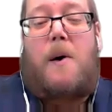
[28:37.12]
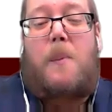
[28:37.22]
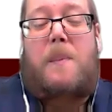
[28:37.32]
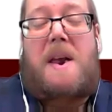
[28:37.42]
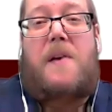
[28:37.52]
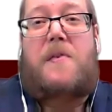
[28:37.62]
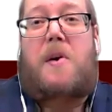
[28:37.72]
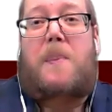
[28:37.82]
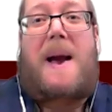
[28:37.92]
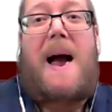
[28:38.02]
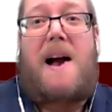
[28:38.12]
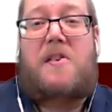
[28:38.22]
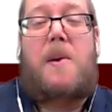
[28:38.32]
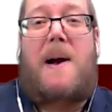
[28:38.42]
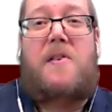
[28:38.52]
If you're passionate
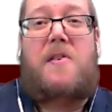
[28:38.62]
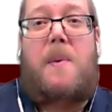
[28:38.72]
about something,